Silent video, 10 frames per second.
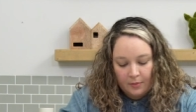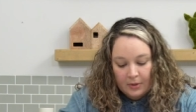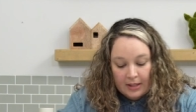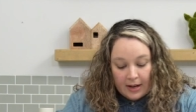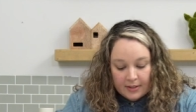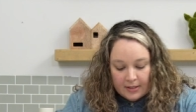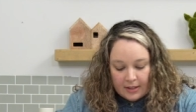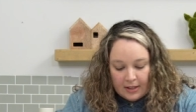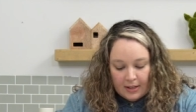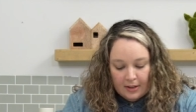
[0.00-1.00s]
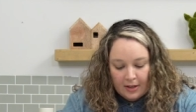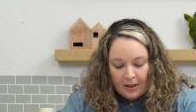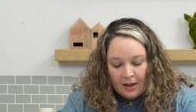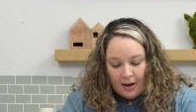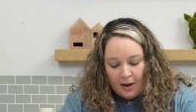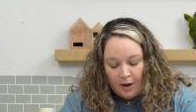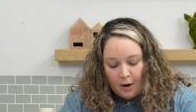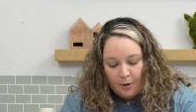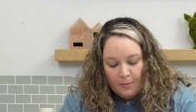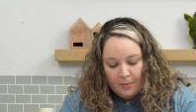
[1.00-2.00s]
relaxing,
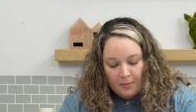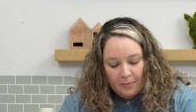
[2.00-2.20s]
um,